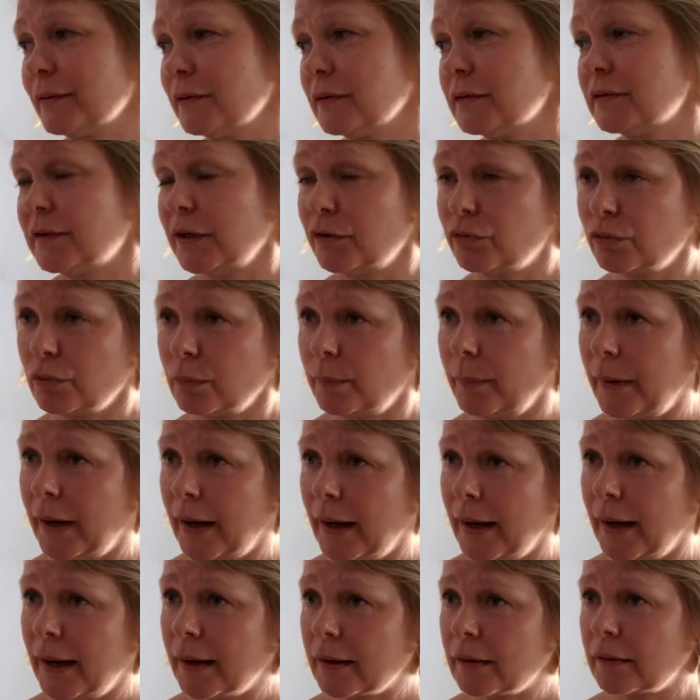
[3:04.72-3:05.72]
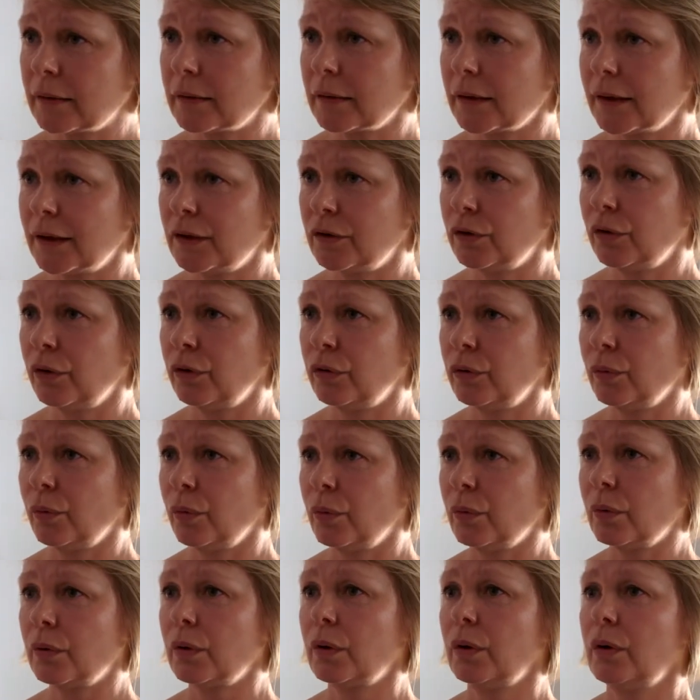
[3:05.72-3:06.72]
Central Park in New
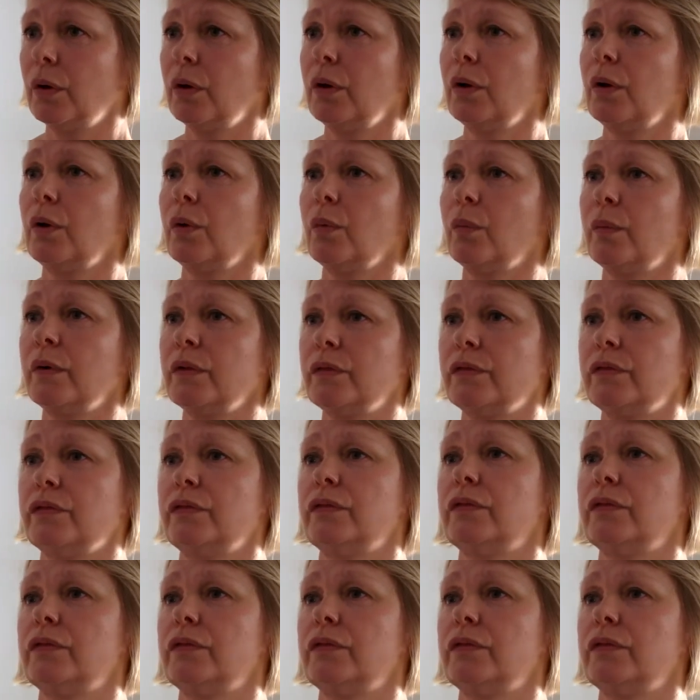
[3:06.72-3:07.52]
York with